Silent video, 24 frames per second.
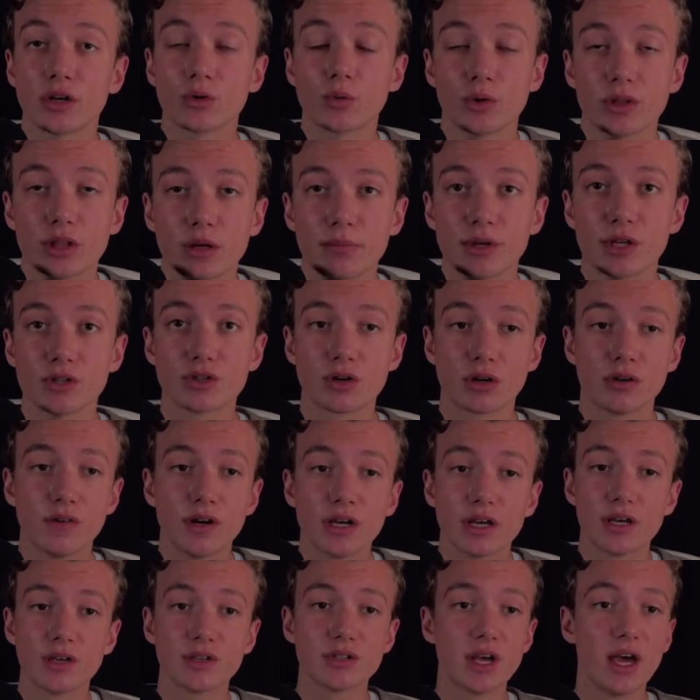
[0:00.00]
with the Minnesota
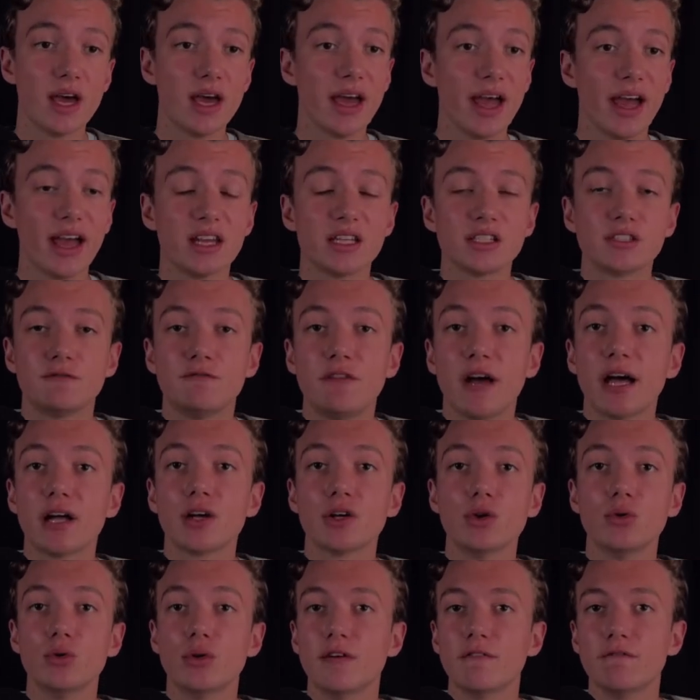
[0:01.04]
Vikings and is
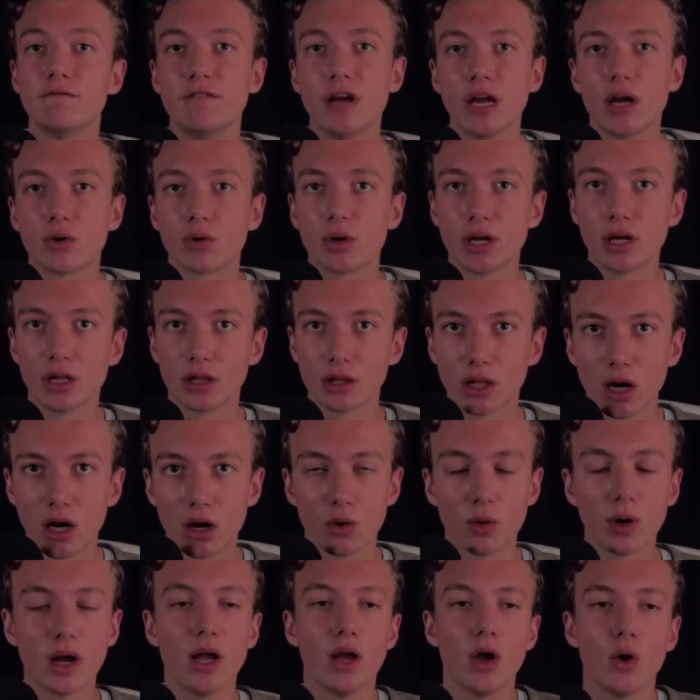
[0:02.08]
valued very
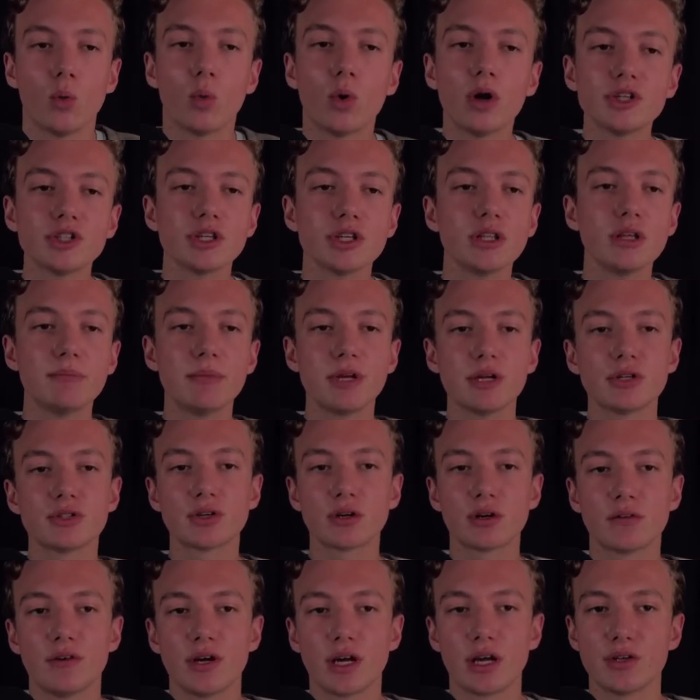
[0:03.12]
low. What should the
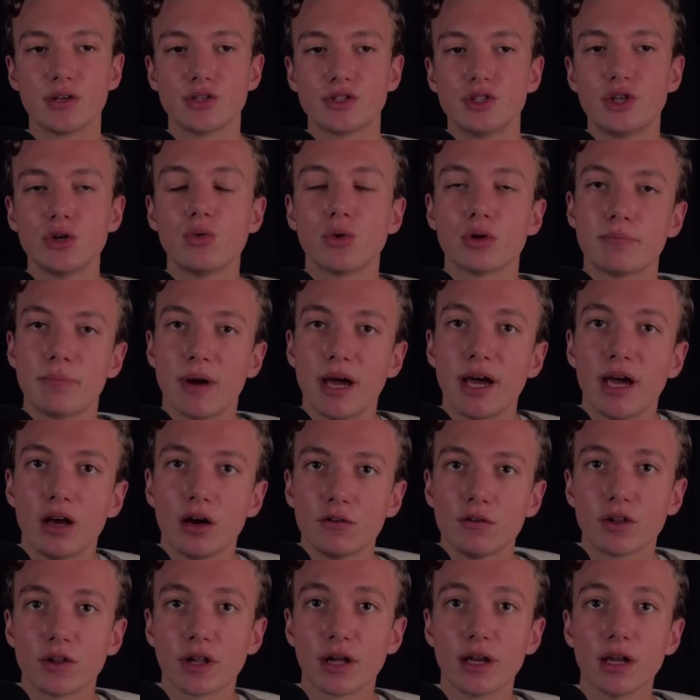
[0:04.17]
Minnesota Vikings do with Pat
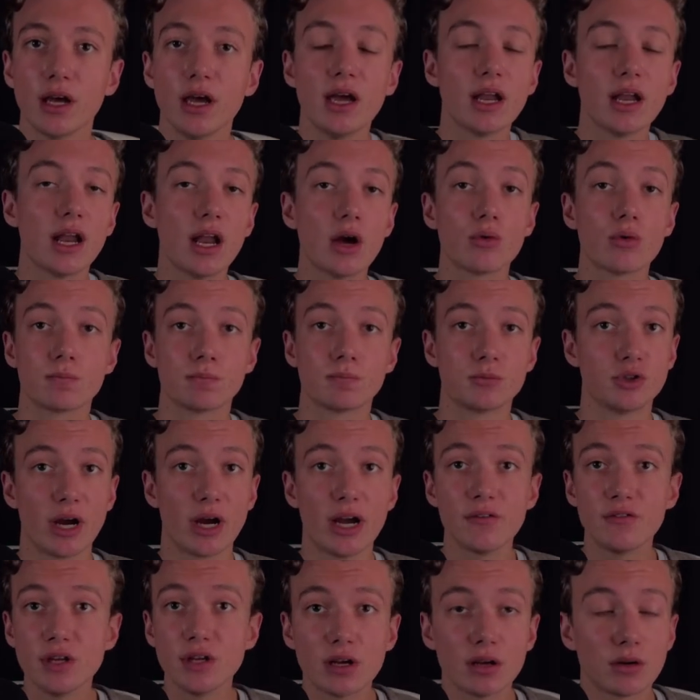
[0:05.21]
Elflein? Now,
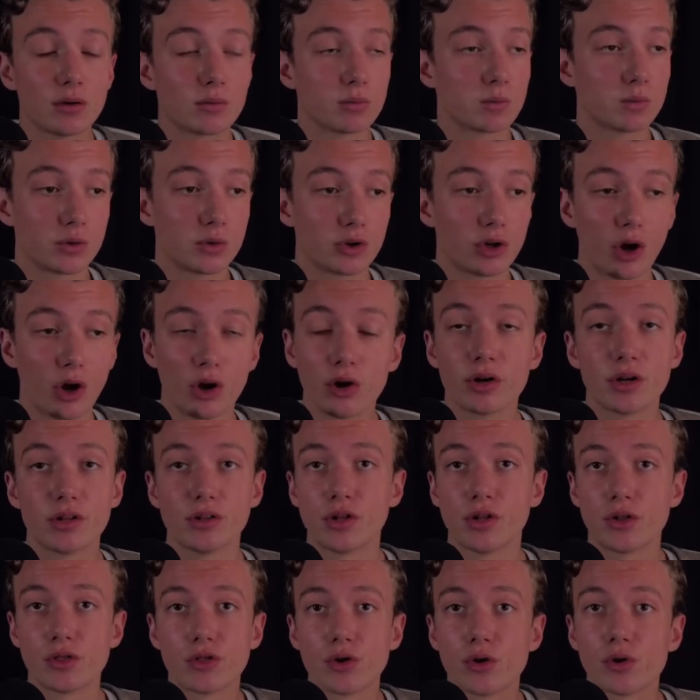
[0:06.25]
drafting a guard
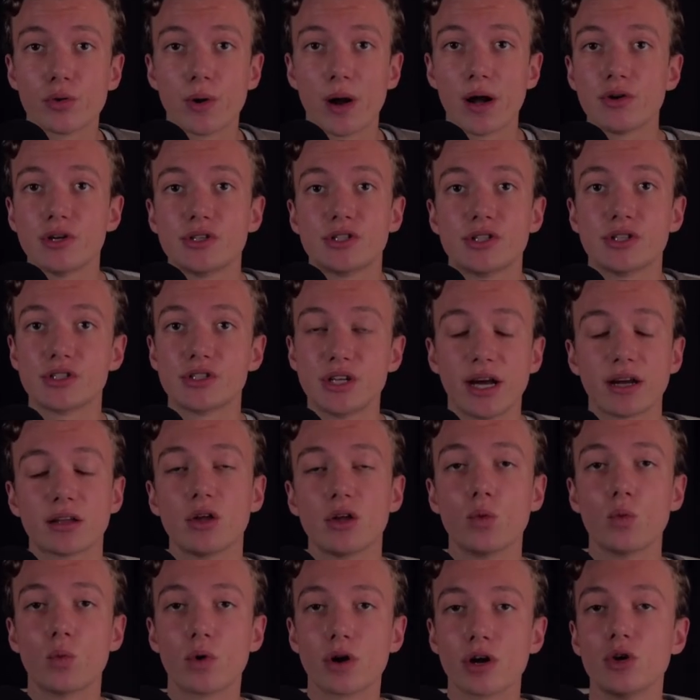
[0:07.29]
in the third round is
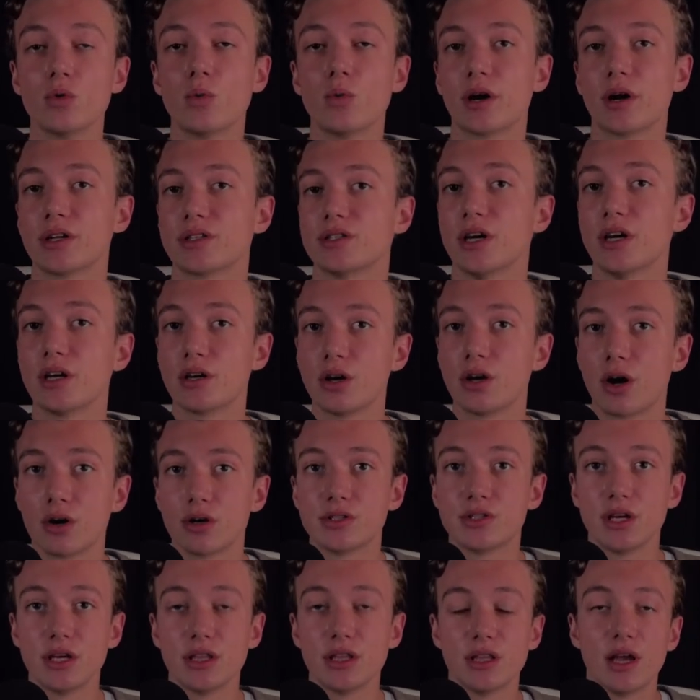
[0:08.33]
exactly where you want to take
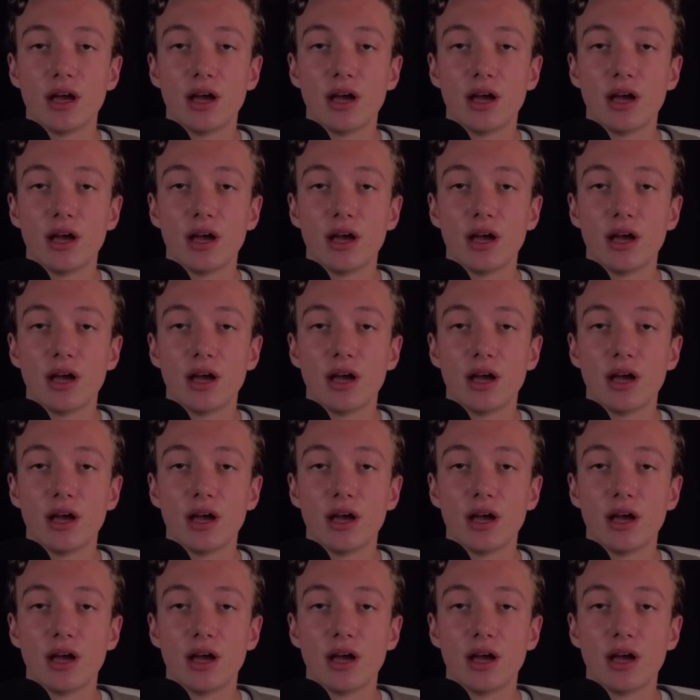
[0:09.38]
guards in